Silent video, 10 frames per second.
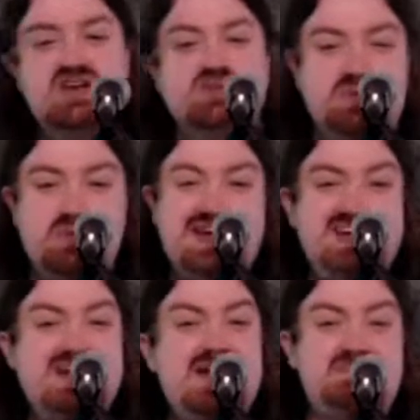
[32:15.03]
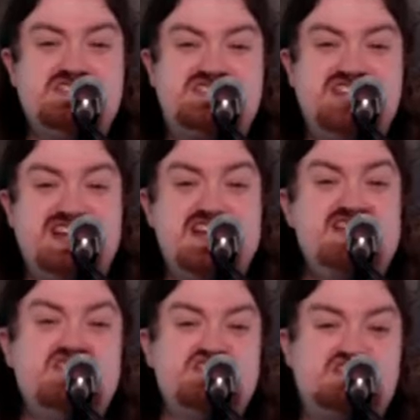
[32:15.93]
We wake up to
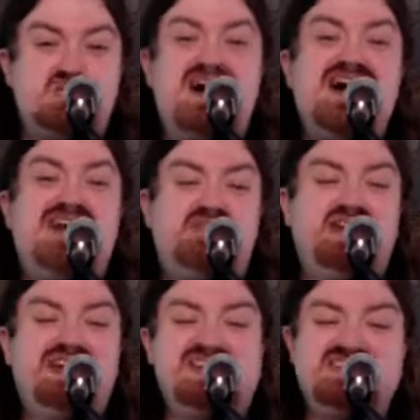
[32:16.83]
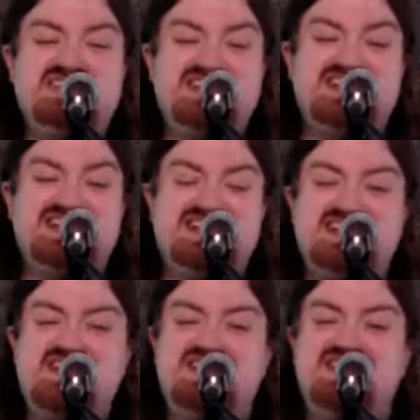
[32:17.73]
see just what they
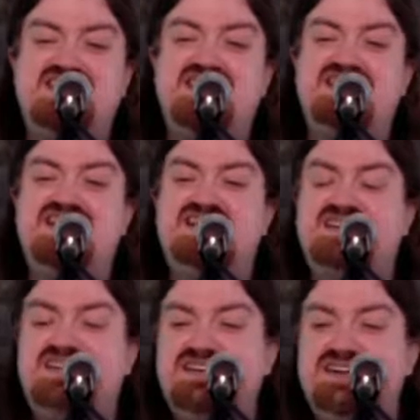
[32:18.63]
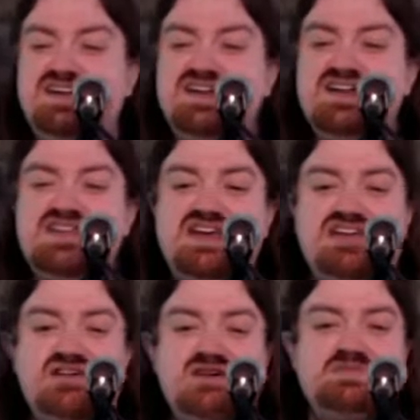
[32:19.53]
did. They
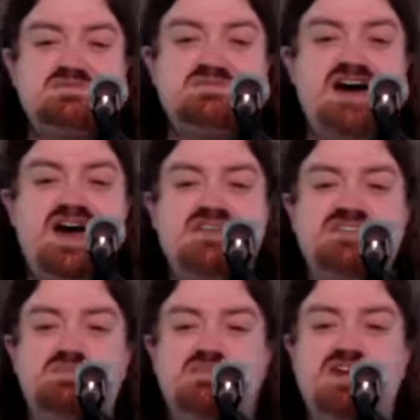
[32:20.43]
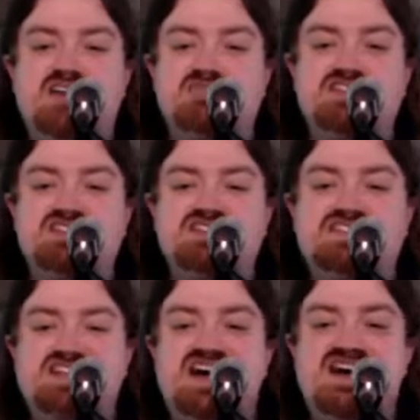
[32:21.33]
ripped apart the prophet's
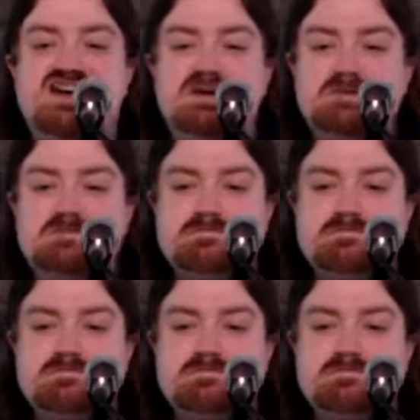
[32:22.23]
tongue,